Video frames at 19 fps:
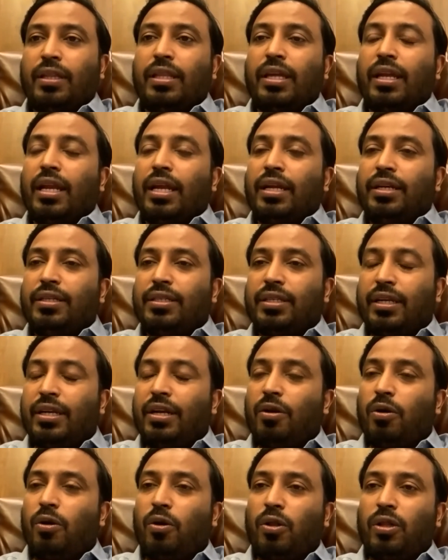Then I
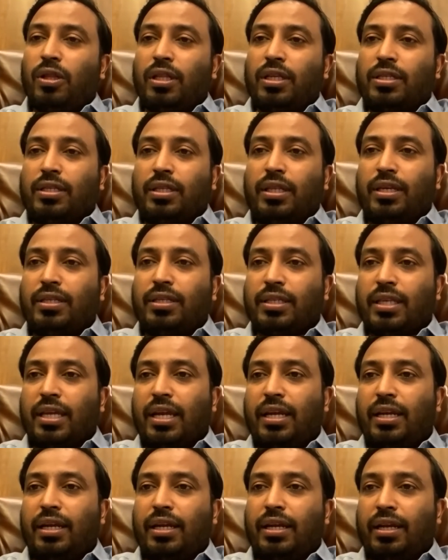decided all these things
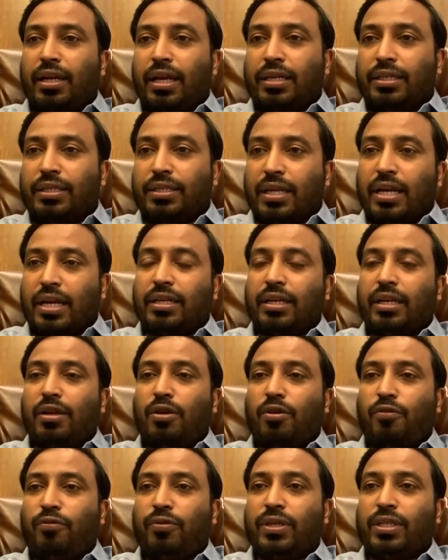and I started an
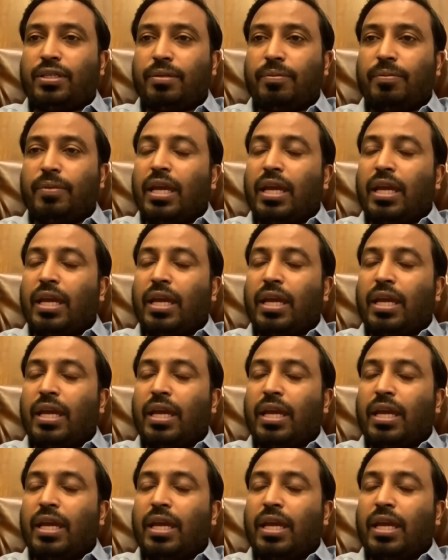office